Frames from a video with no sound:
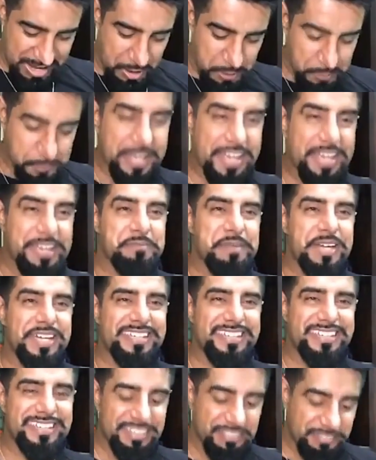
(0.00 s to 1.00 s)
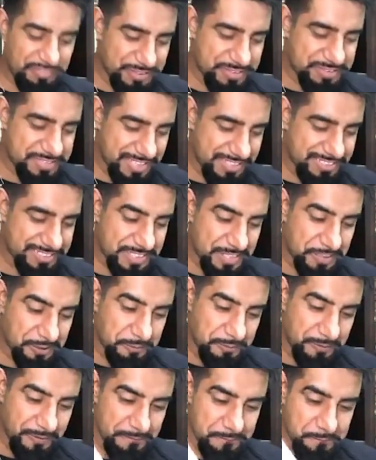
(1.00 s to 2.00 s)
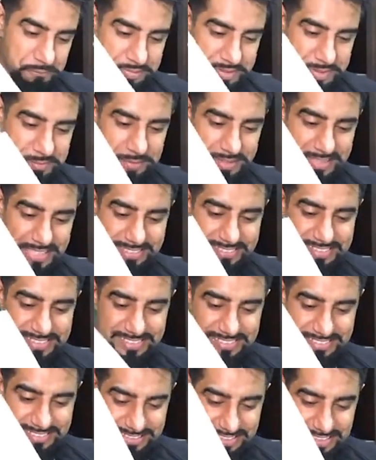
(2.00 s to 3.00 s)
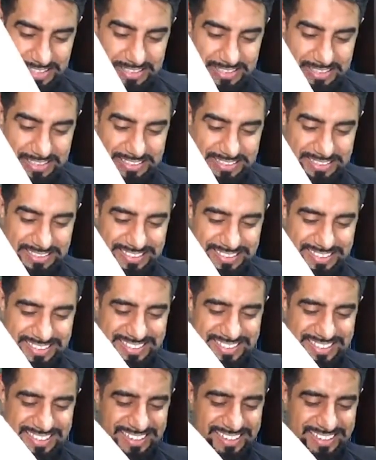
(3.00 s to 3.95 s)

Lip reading: okay, mate, if you say so. But that's slightly...